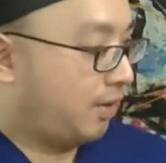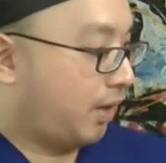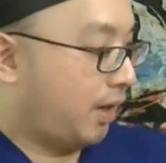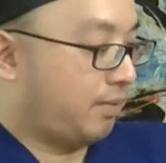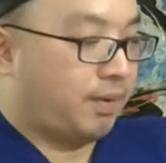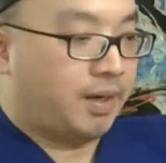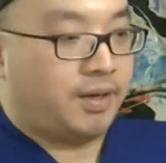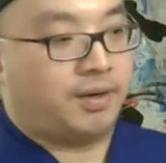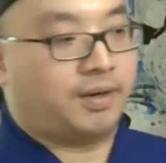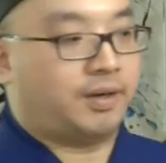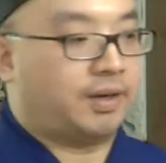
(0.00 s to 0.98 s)
Okay, right
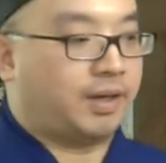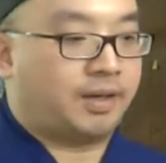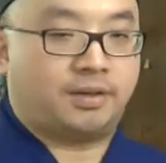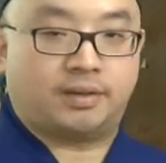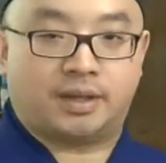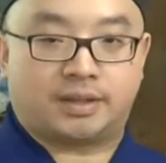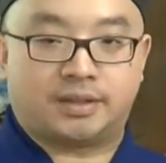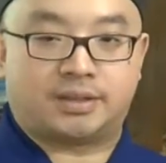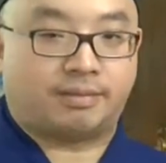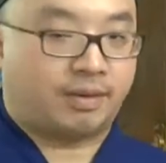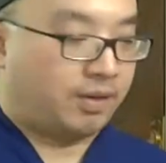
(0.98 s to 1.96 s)
here, like the
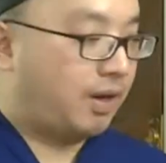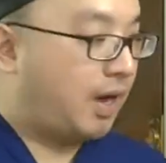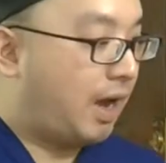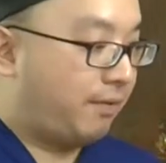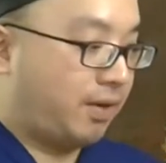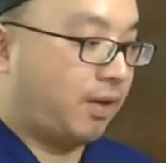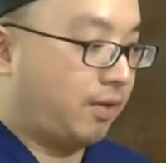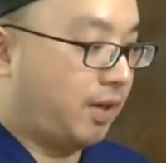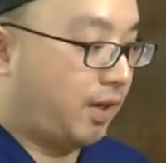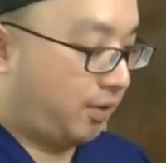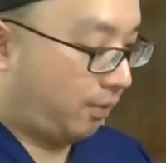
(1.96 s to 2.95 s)
stuff that you have in our
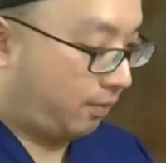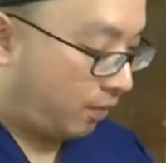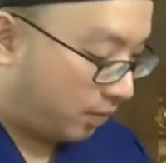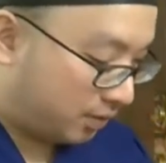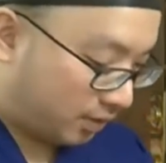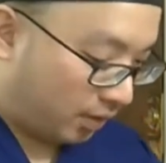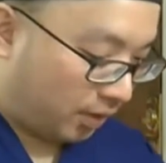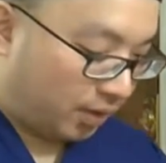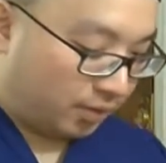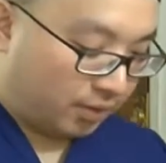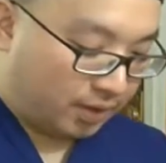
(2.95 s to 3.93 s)
lineage, of course, not
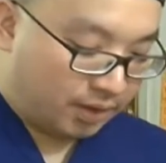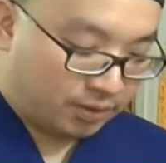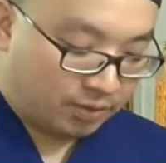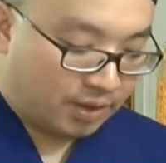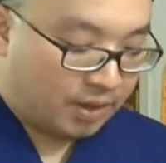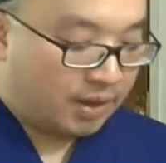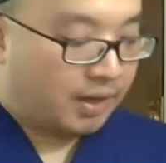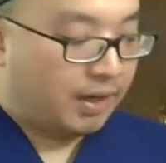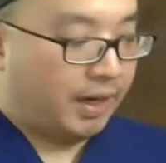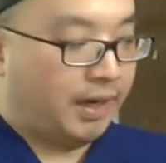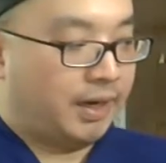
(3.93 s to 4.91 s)
other lineage.
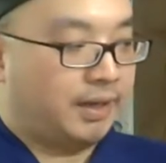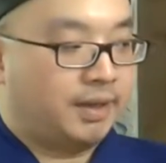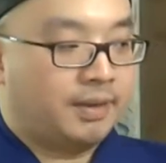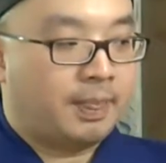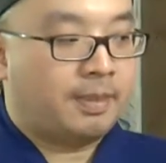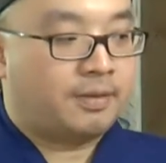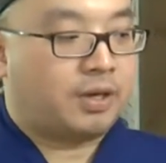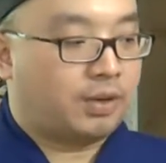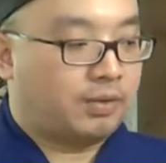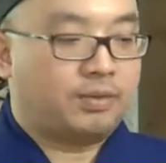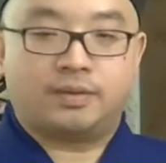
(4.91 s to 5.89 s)
And
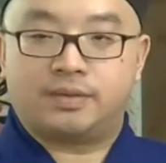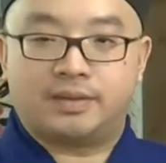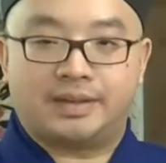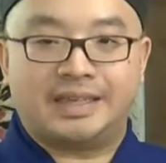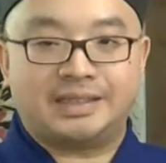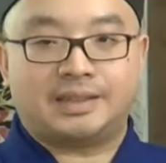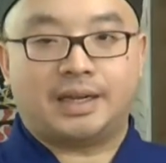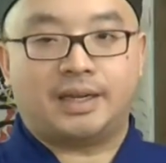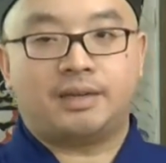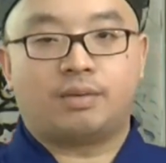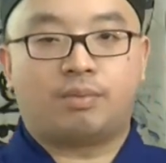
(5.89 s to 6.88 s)
so this
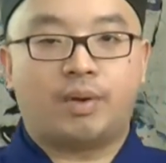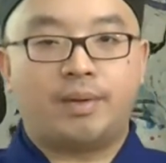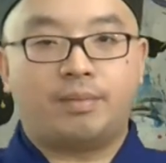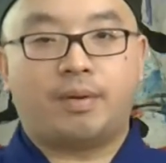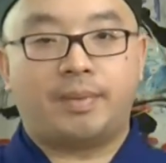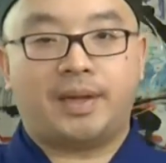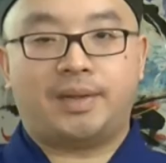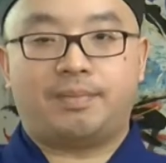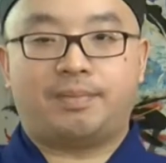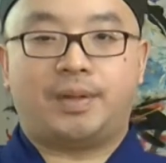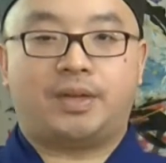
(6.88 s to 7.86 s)
thing, when will we
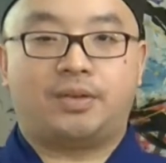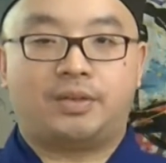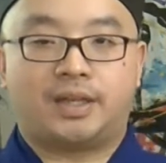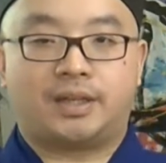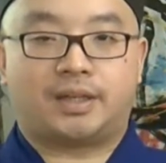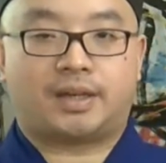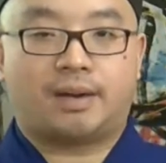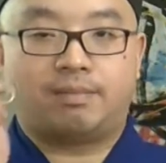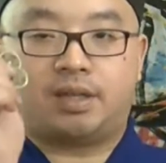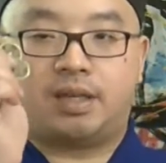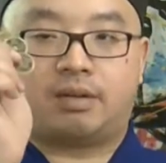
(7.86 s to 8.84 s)
be using the
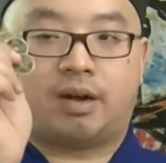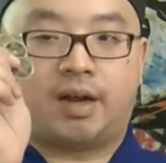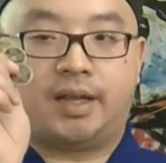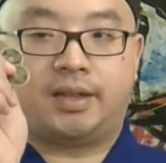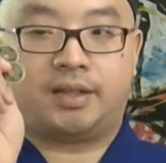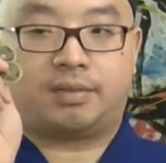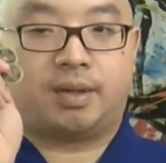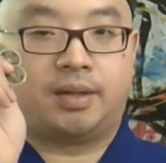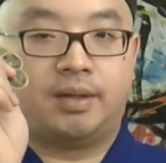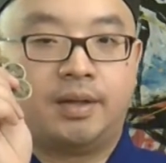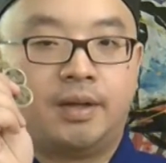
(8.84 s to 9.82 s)
Gum Gua and this one?